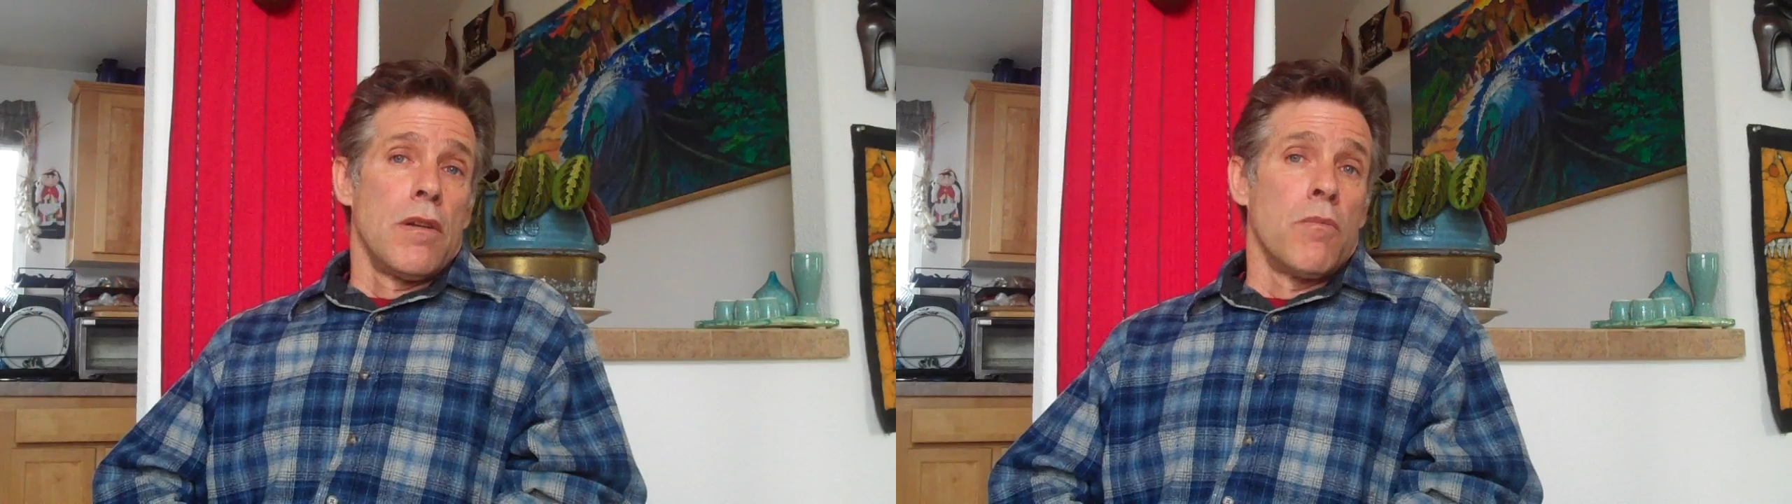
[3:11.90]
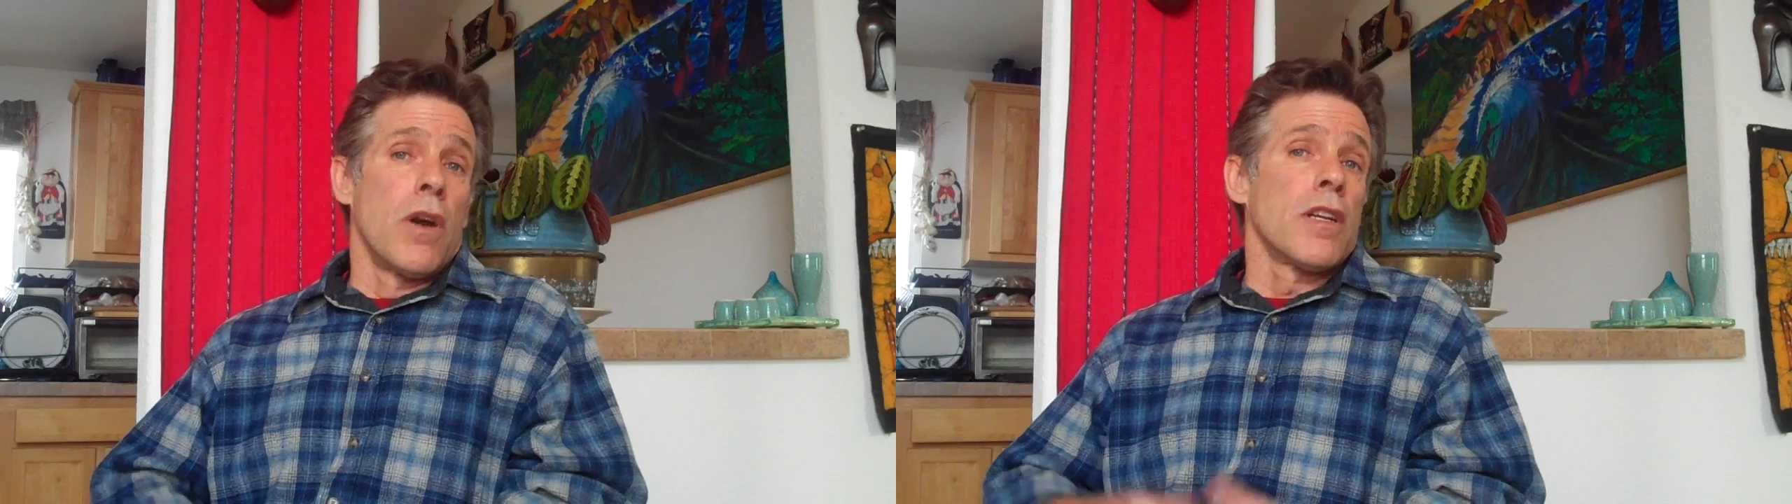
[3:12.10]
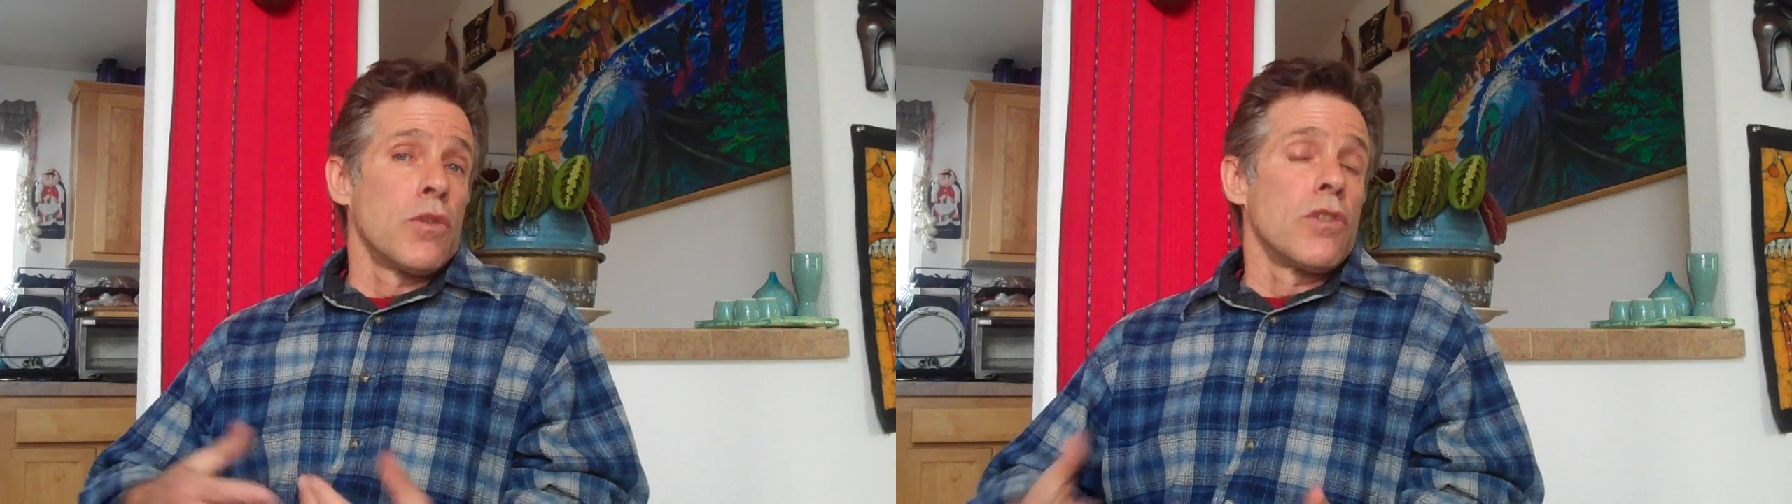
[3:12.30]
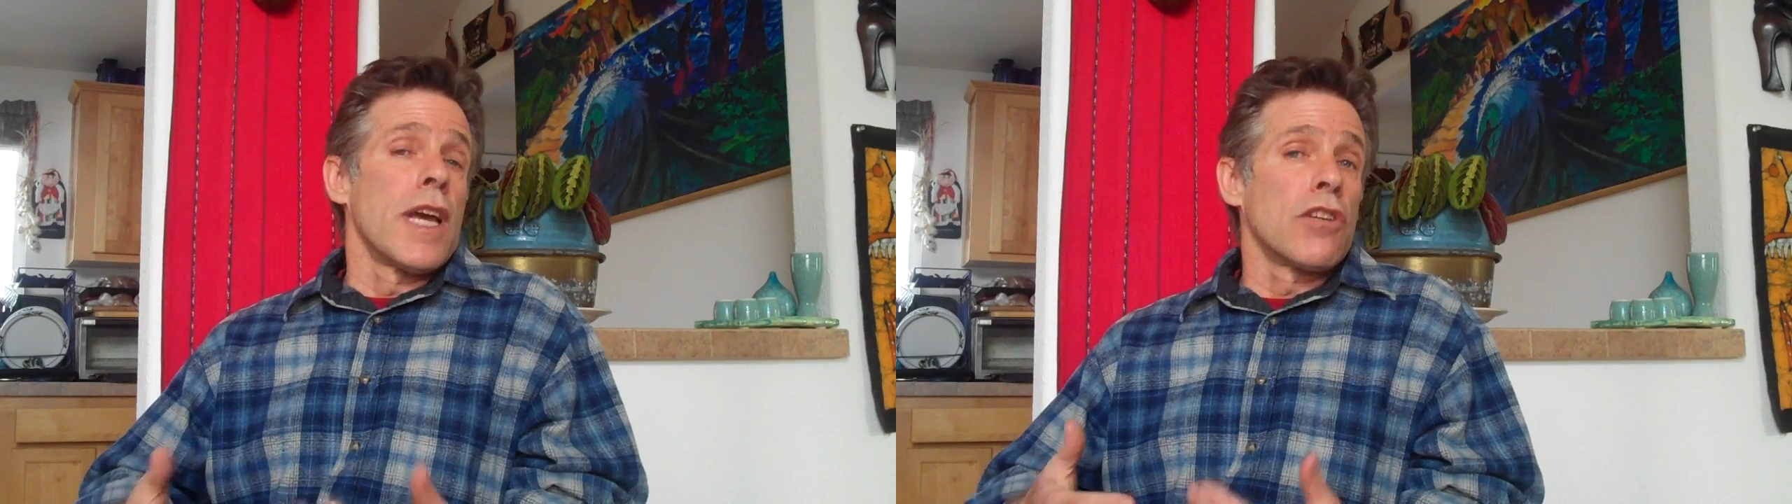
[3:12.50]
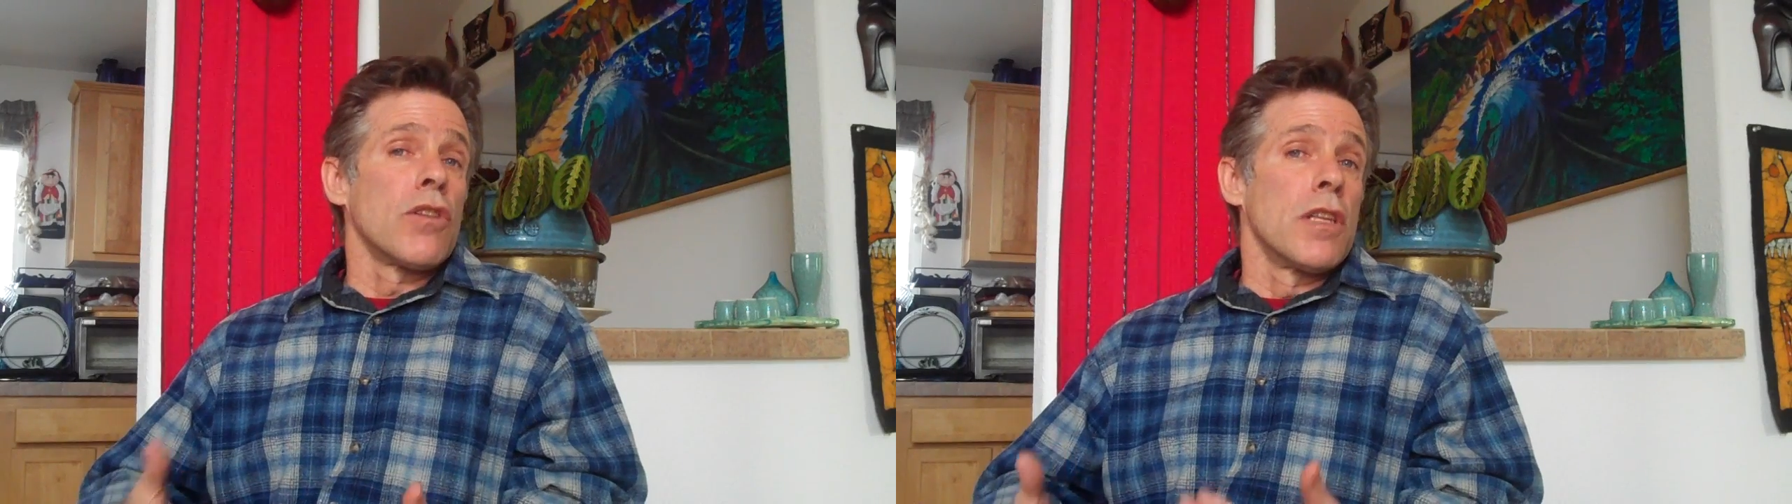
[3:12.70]
markets which
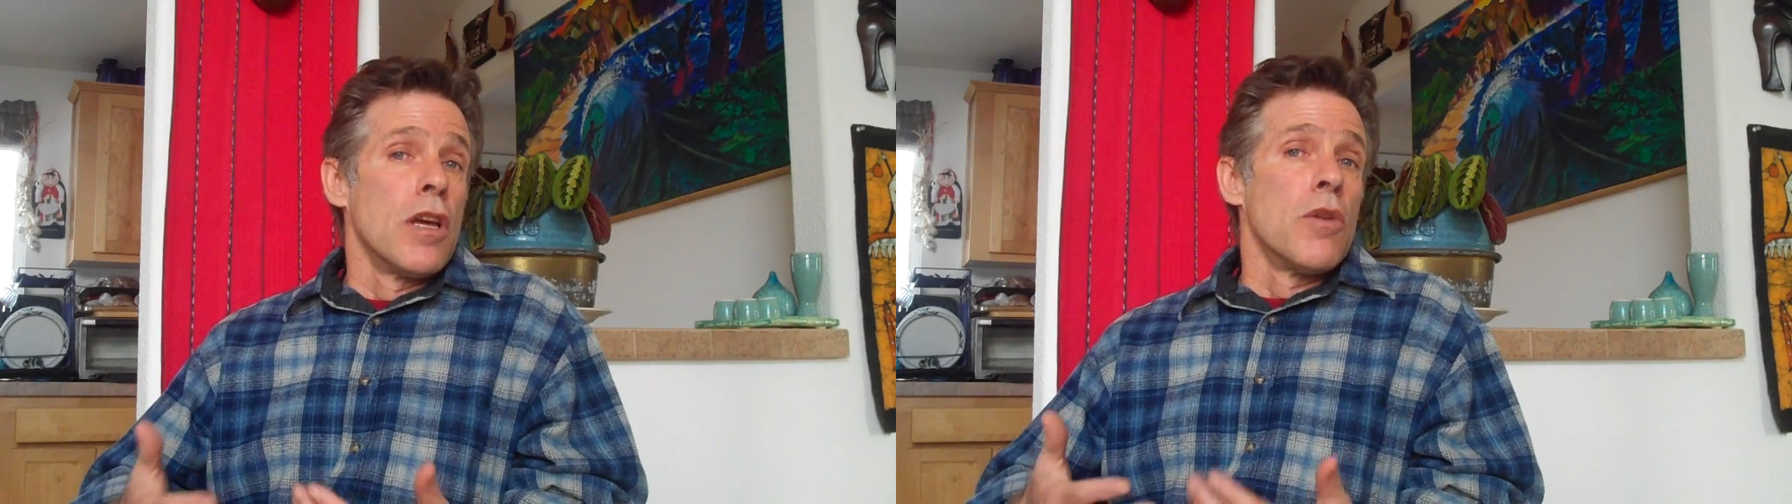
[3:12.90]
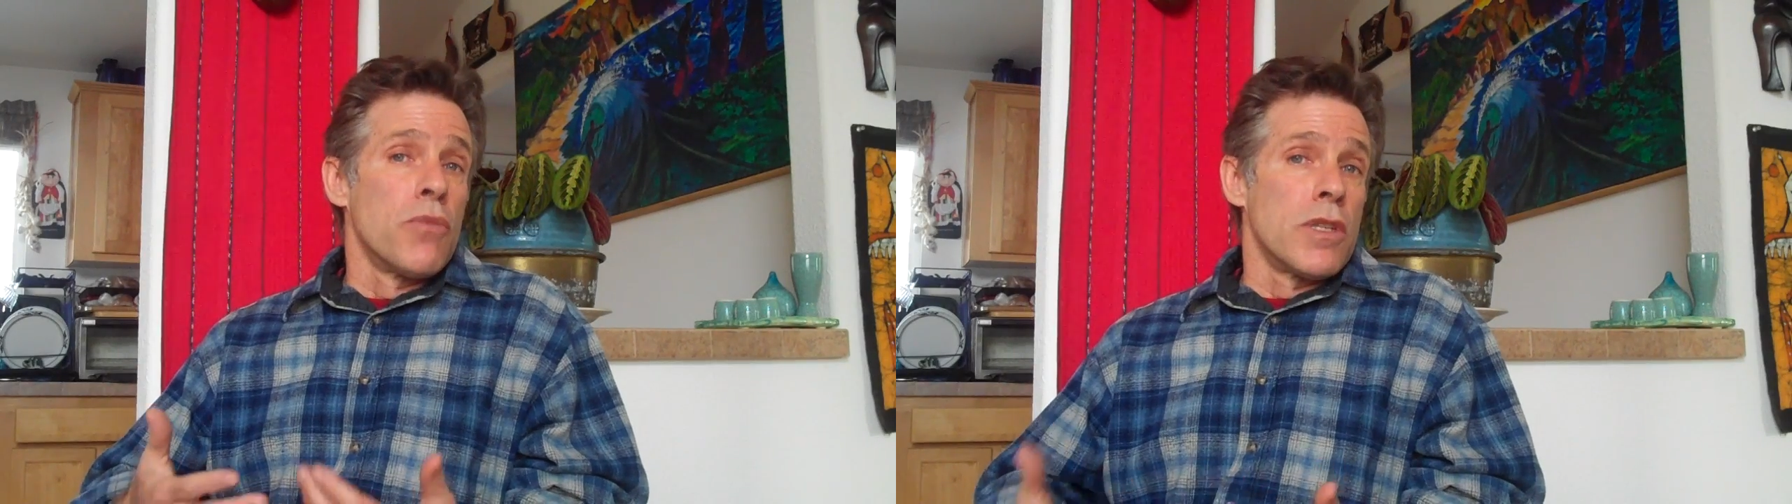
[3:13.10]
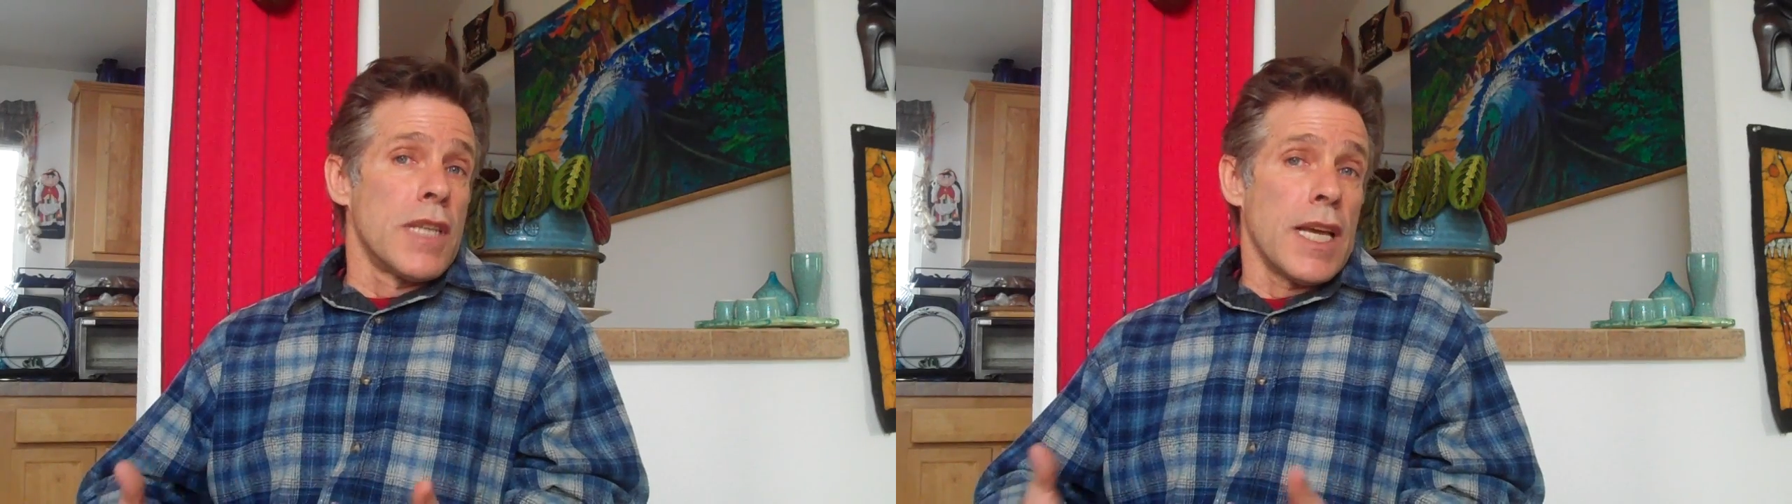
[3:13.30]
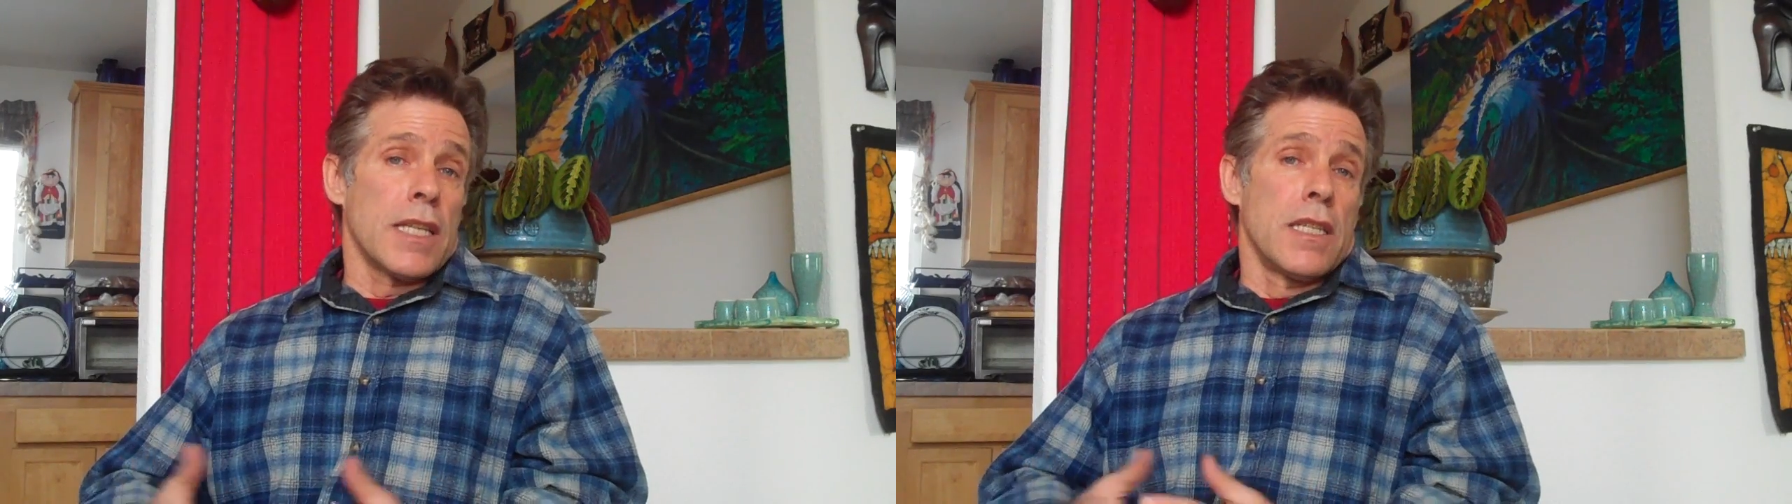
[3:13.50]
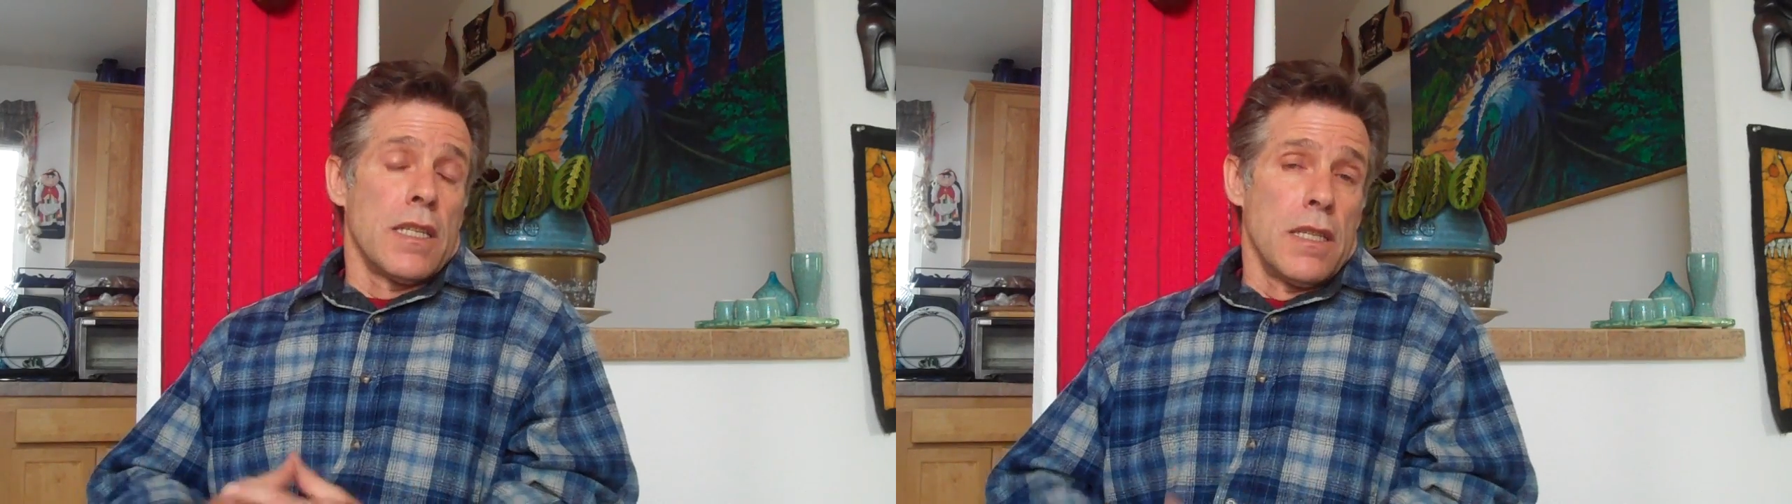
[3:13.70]
actually
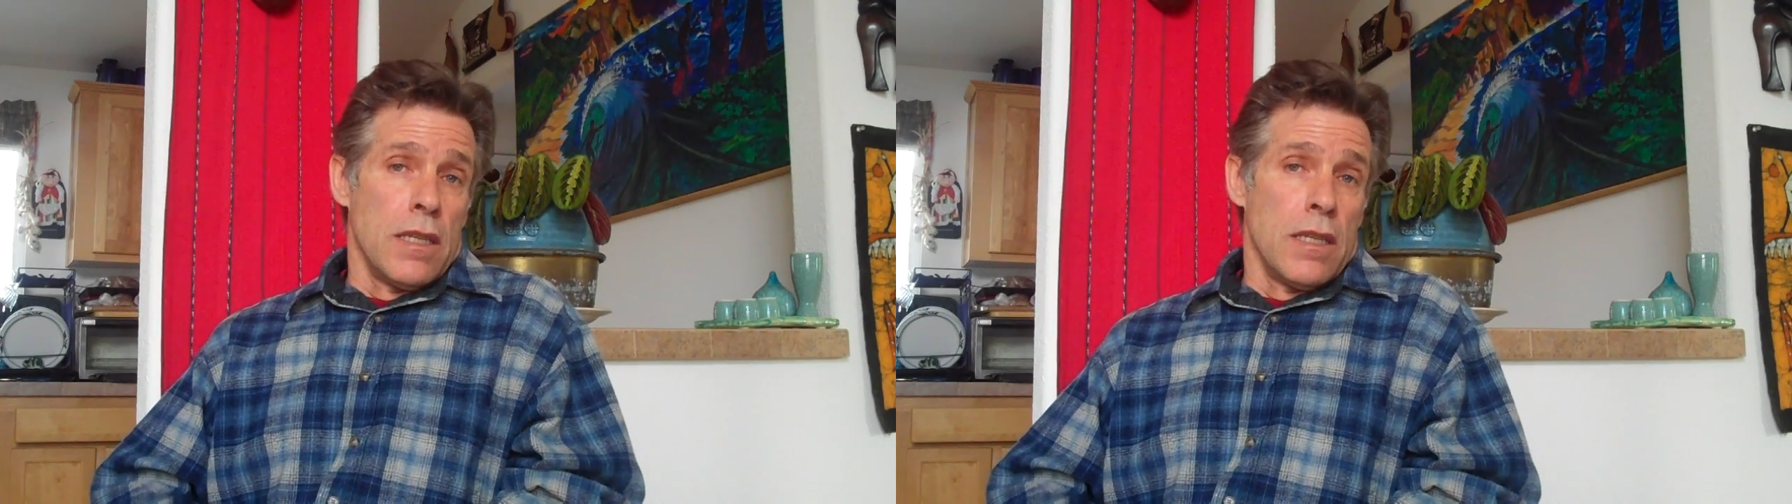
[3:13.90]
protect